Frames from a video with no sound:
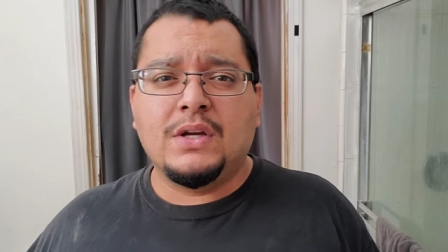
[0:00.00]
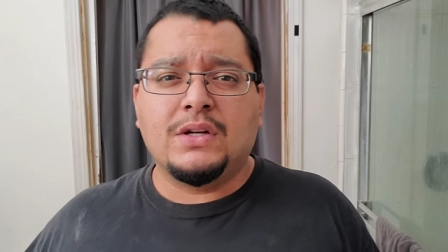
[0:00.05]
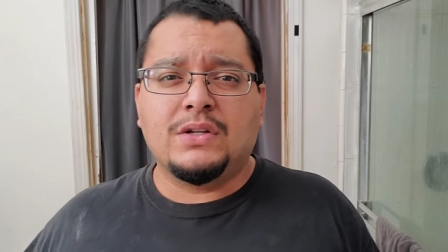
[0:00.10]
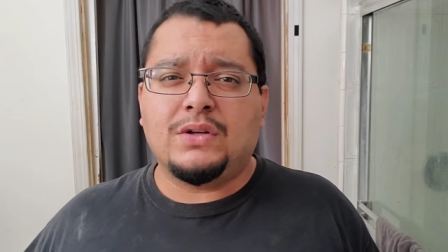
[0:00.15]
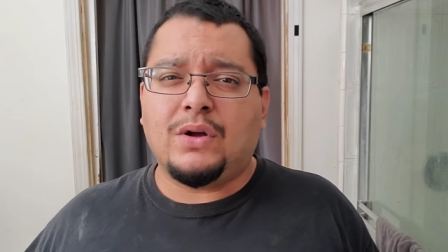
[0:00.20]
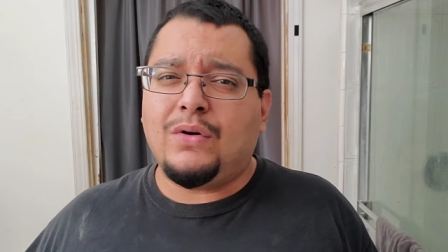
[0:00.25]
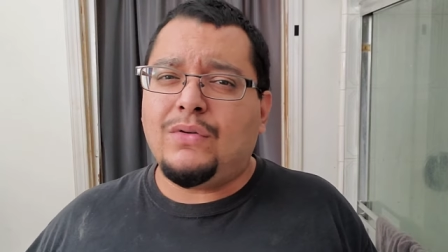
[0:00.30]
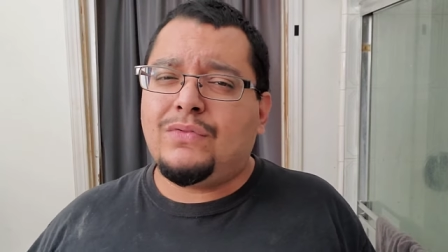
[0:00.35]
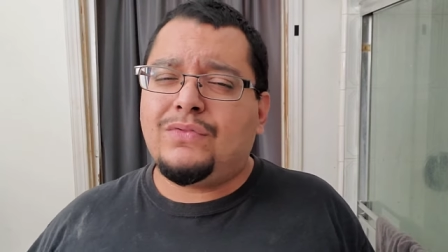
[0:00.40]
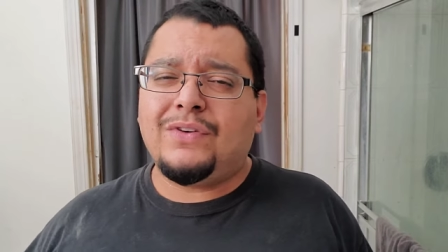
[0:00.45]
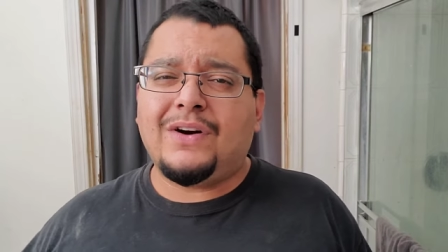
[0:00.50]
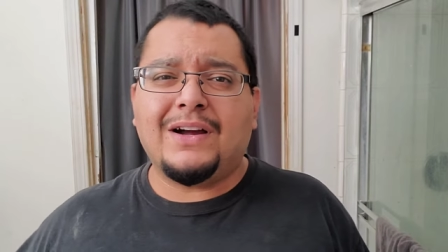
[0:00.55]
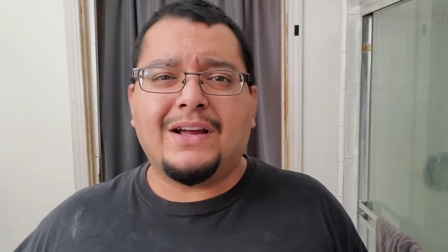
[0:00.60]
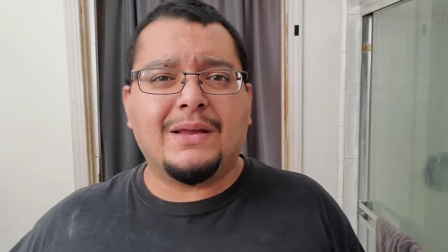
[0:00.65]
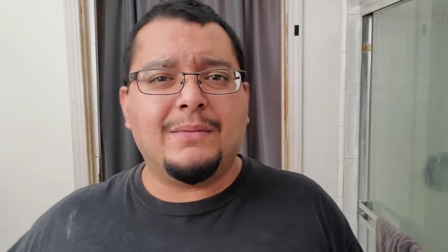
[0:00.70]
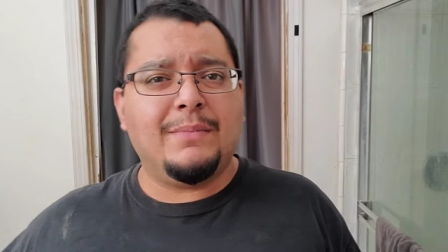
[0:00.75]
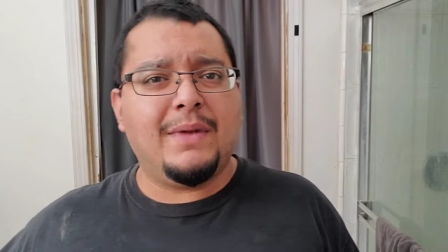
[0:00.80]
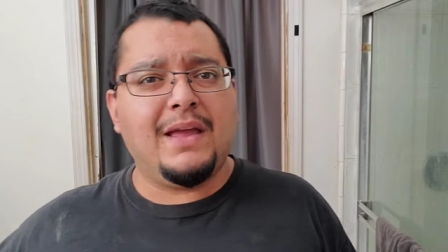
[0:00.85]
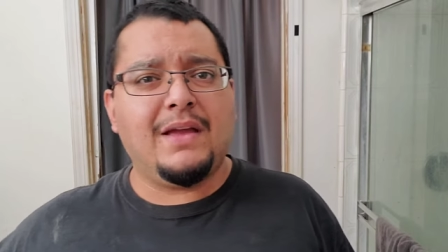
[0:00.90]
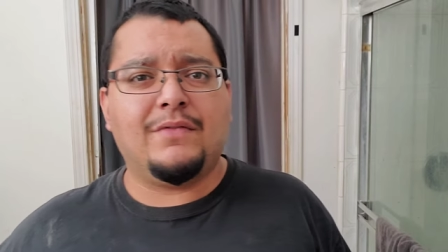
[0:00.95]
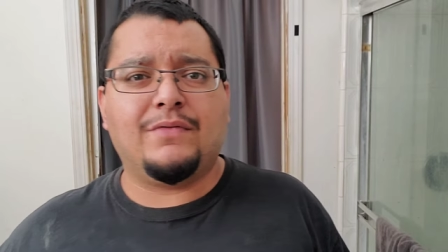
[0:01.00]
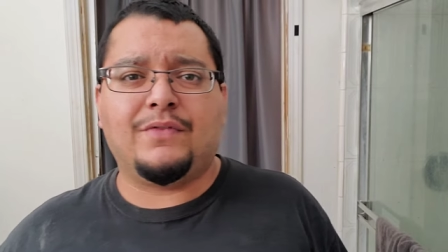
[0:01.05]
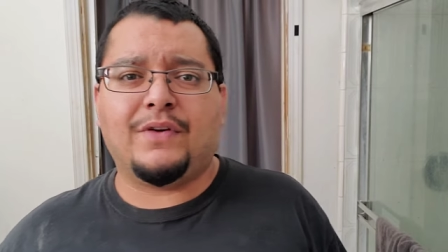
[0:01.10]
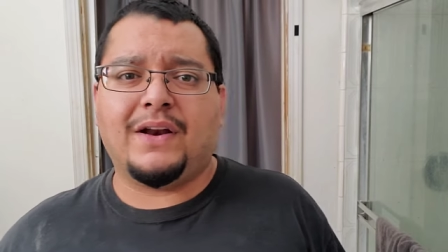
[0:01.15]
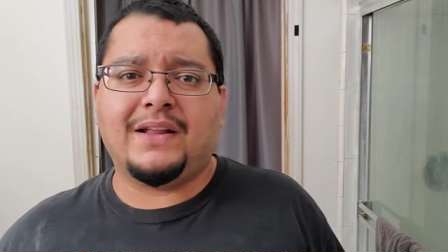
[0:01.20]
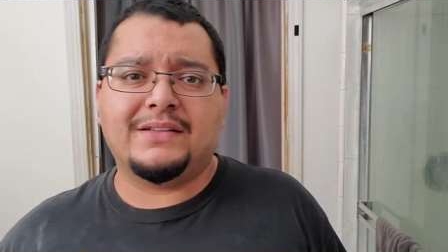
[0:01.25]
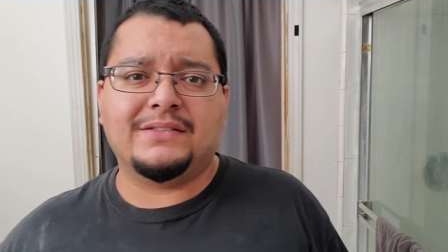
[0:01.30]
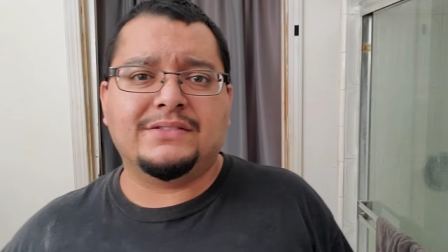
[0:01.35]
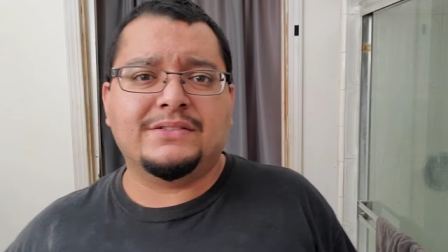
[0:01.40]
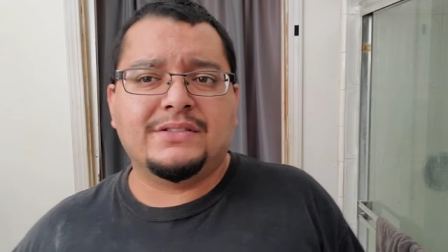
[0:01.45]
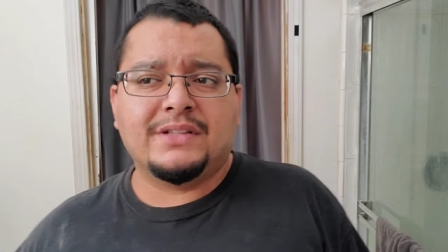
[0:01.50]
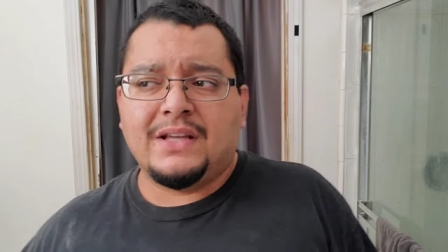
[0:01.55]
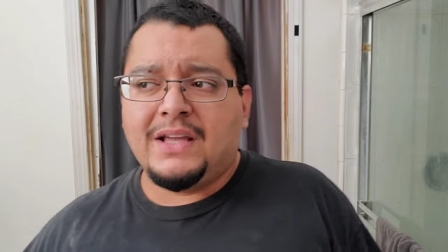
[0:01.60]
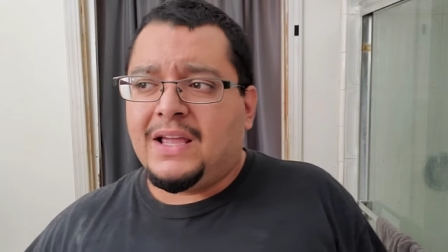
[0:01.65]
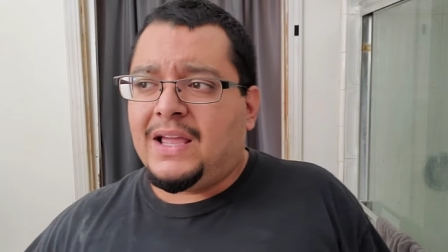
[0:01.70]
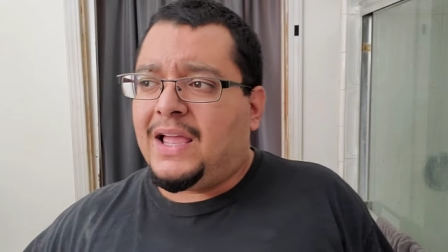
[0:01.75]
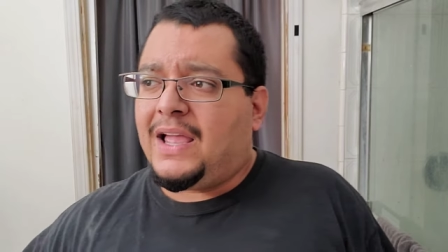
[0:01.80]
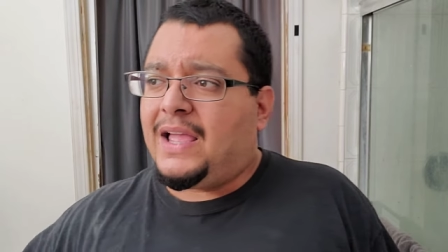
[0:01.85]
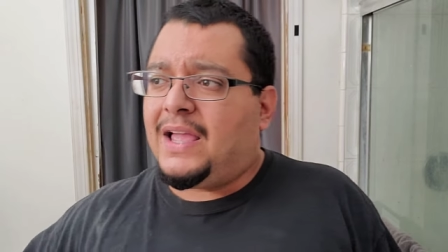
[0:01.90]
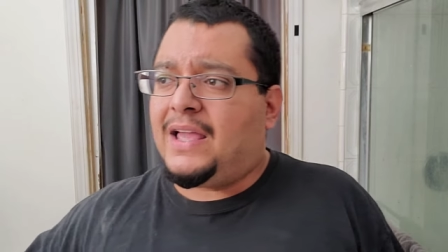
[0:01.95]
don't fucking make friends,
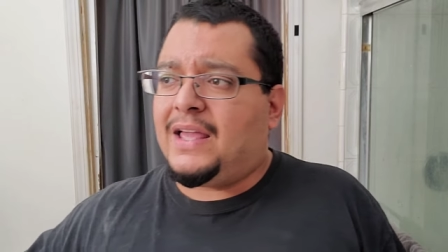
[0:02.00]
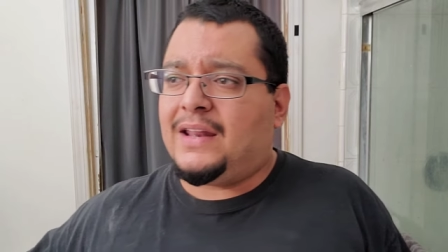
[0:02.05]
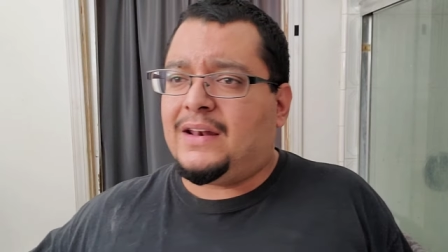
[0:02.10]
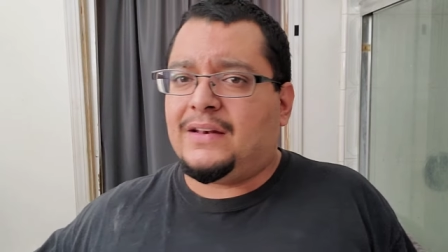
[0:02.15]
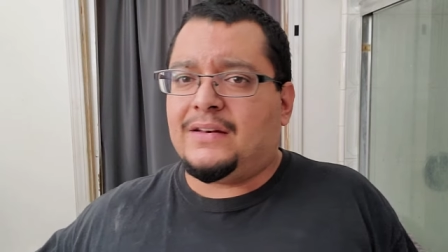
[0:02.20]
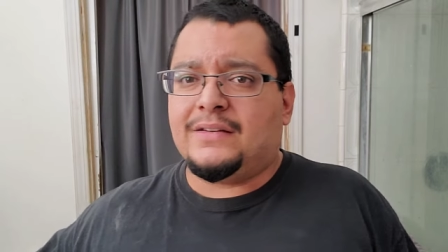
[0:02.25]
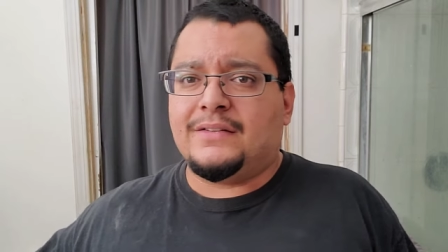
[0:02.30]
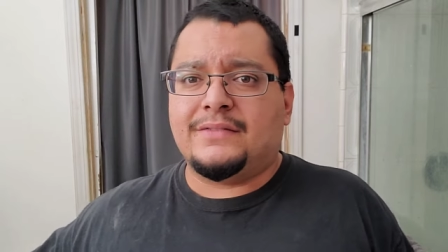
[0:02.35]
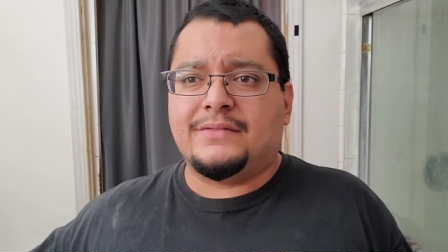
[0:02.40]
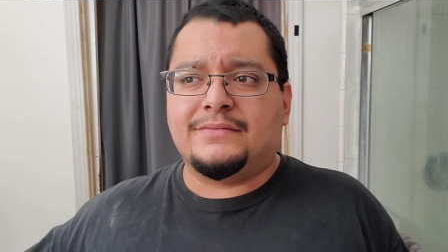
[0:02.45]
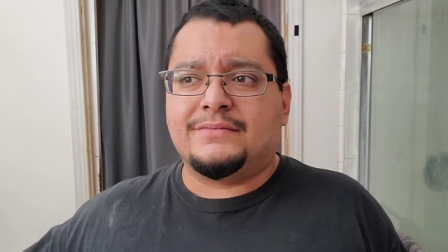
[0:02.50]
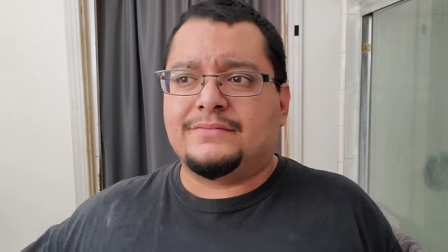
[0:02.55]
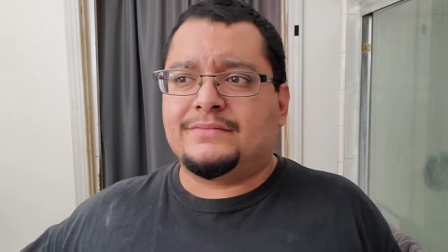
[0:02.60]
and